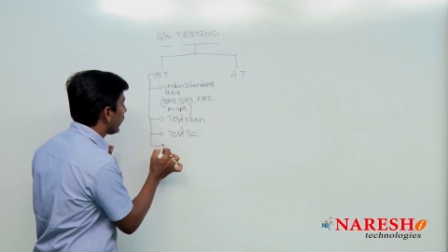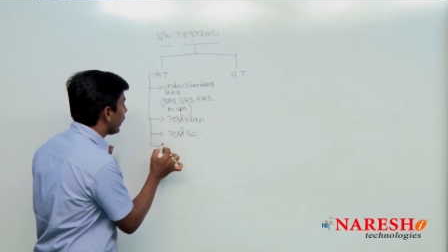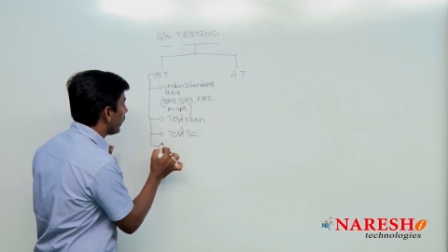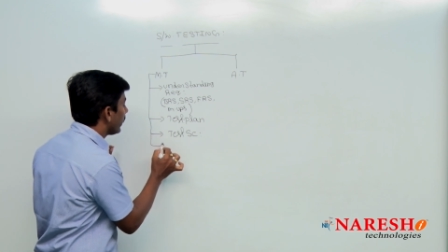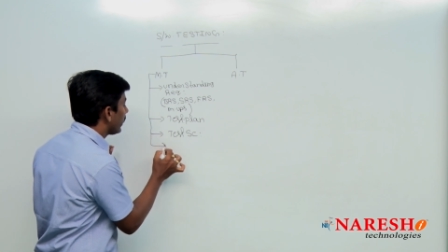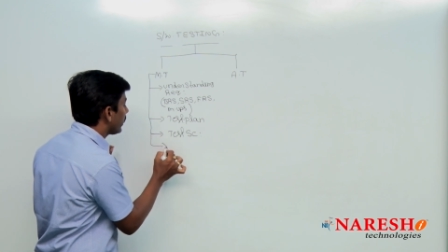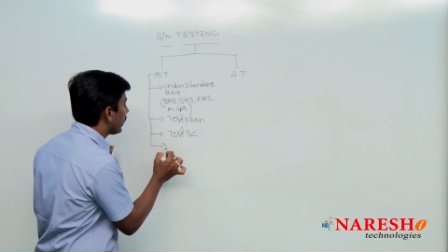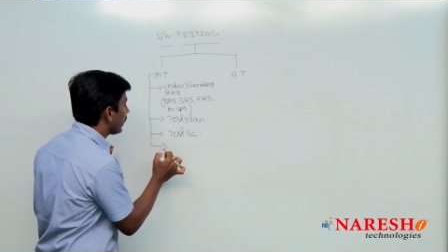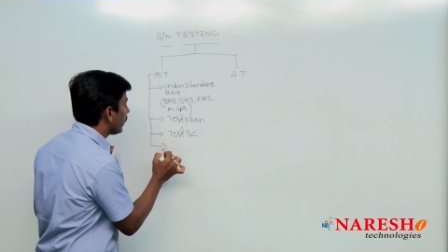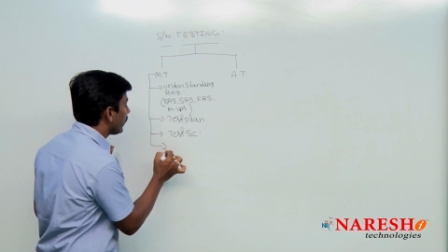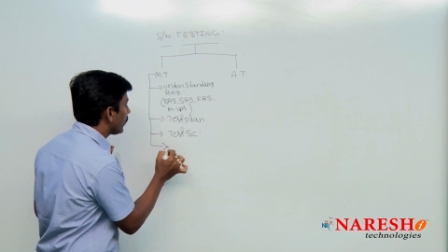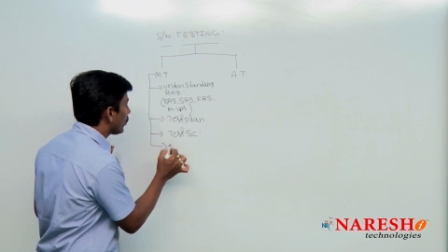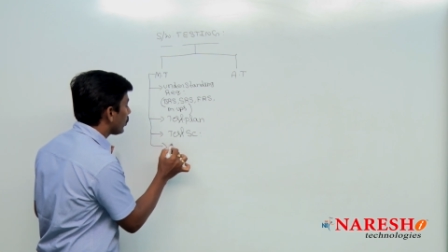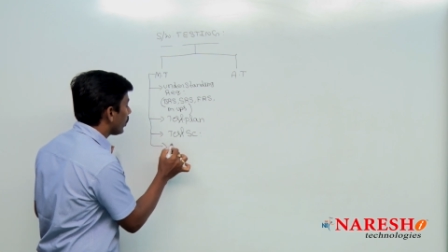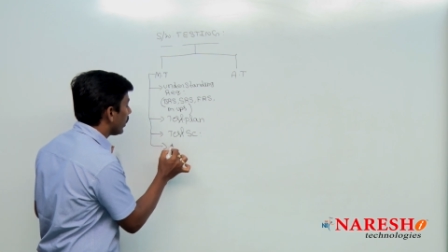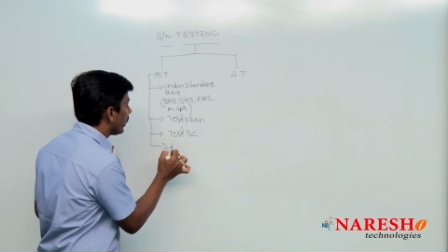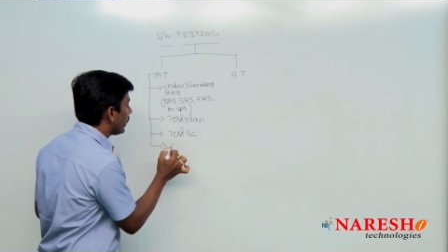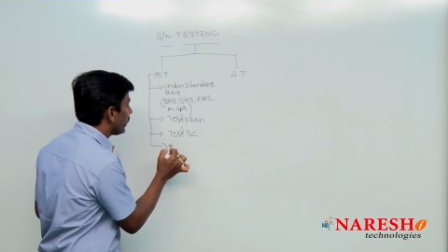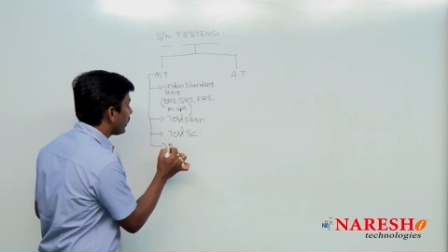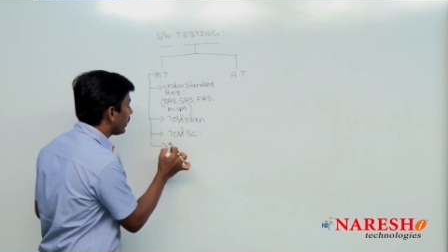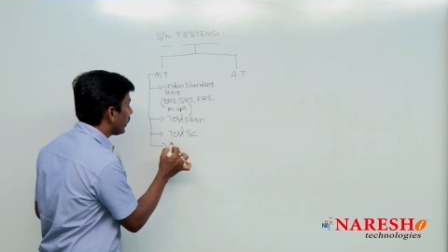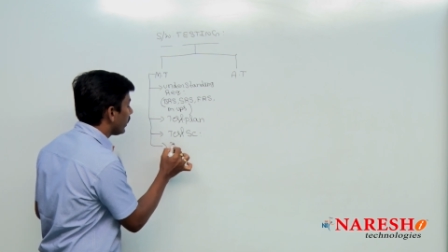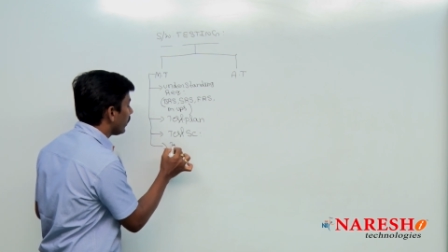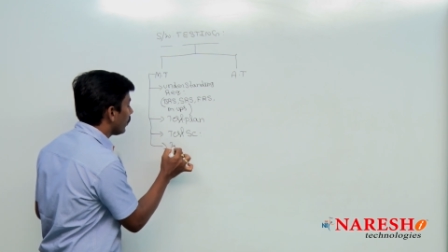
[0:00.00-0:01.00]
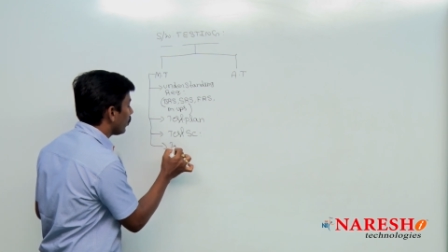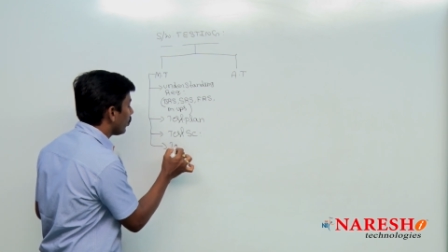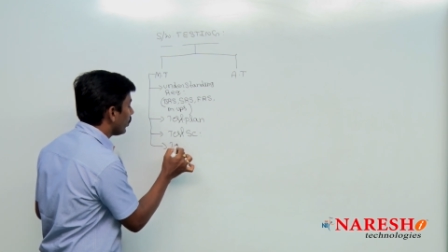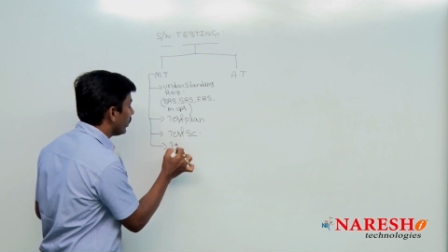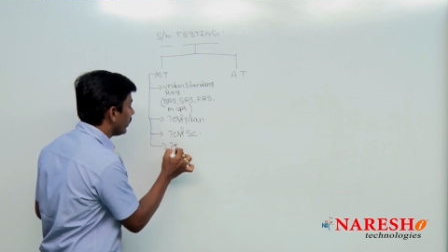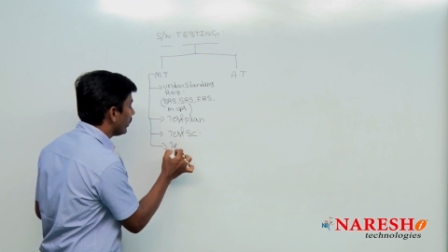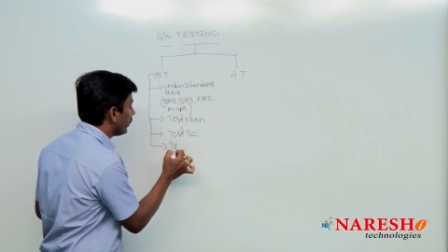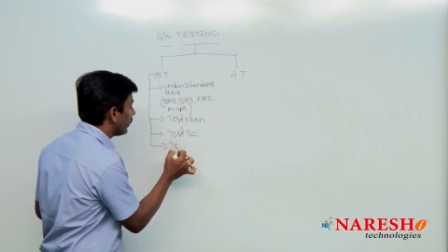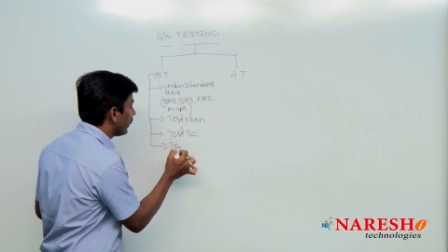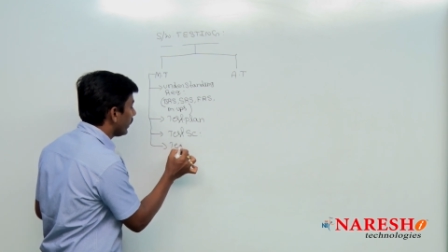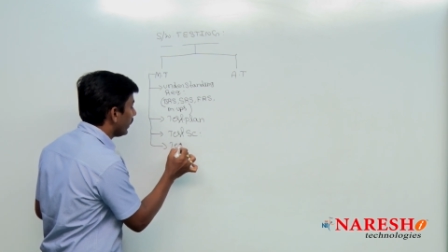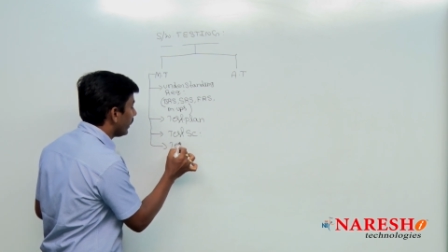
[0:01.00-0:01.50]
getting writing
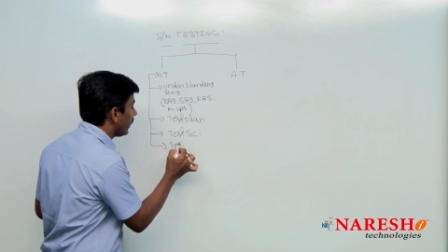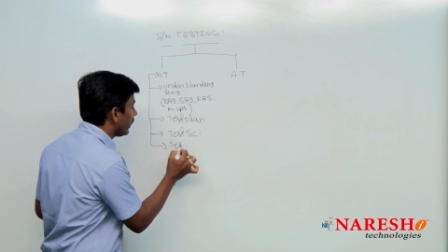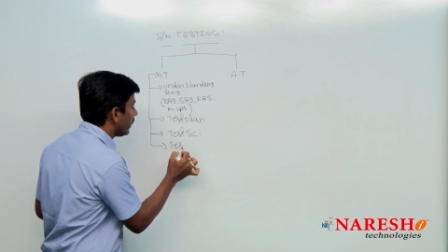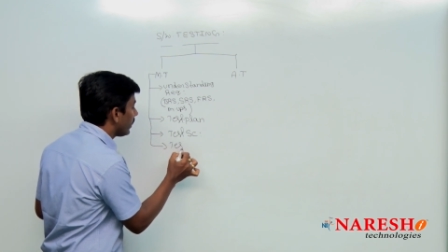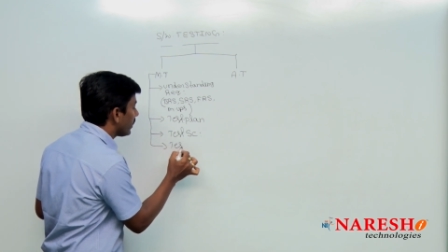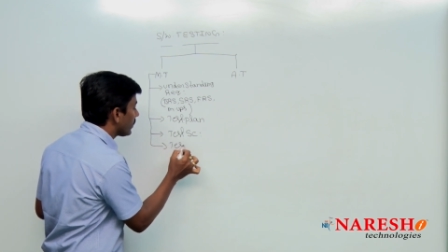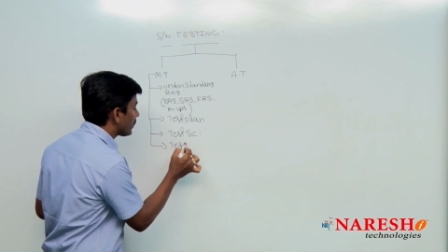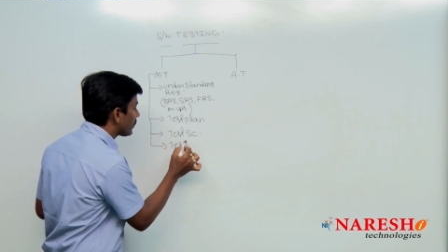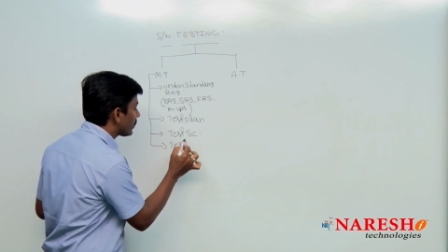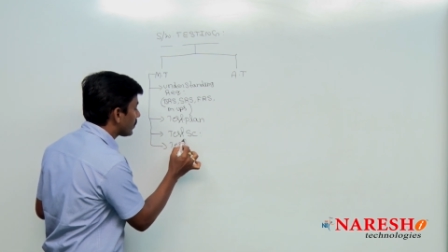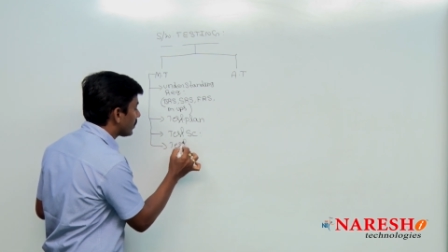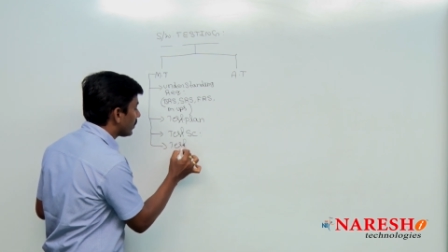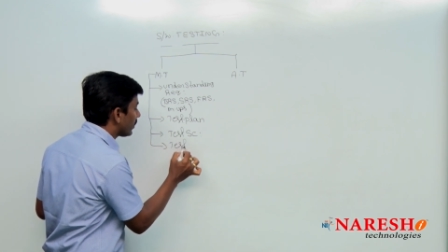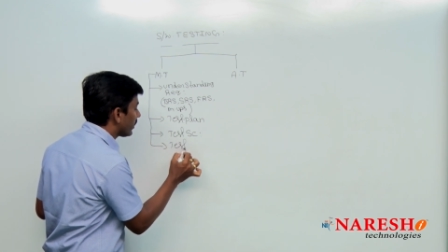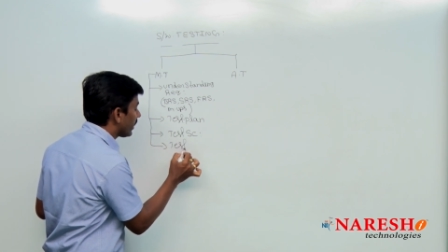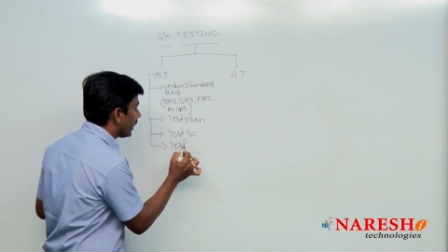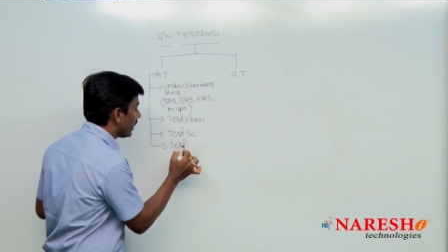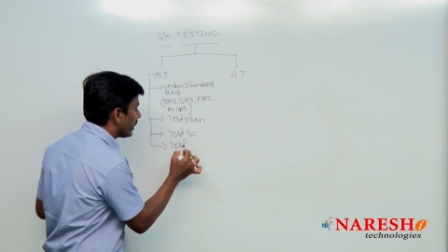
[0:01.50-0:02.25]
with test